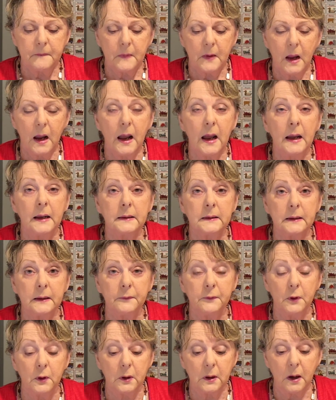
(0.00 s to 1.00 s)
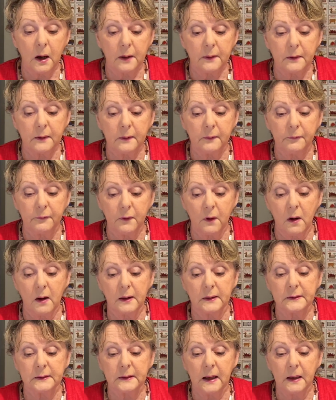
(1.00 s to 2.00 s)
And if you cut the
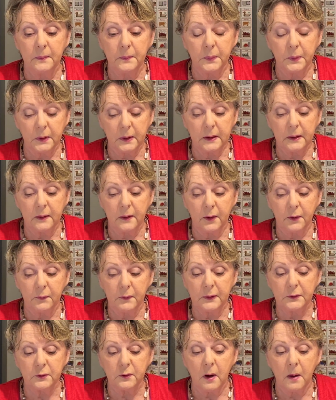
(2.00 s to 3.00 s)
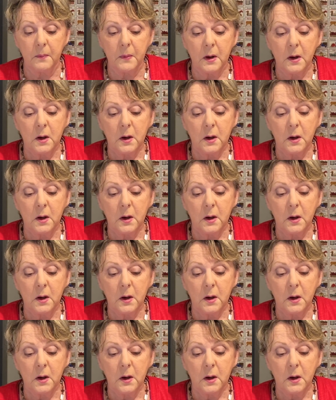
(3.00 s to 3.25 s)
floss and put it in the thread drop,